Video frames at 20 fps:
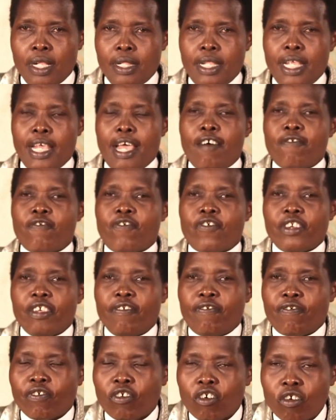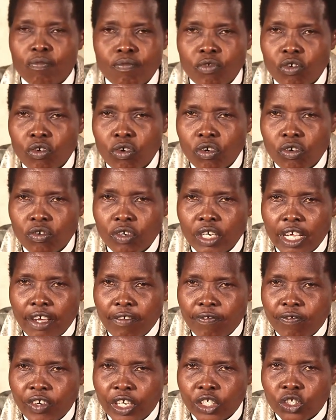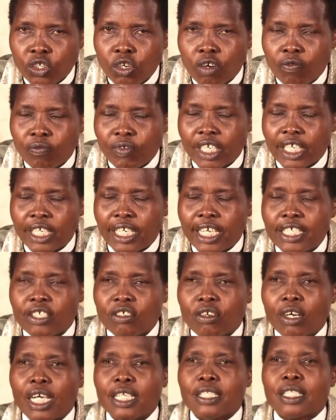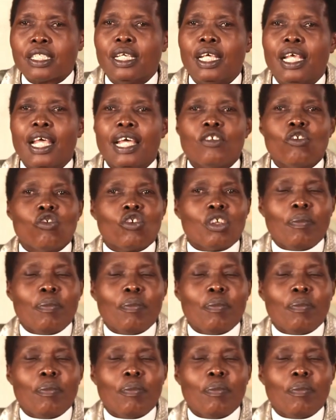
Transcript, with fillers: They are free from uh, the affliction of the, the Israelites. You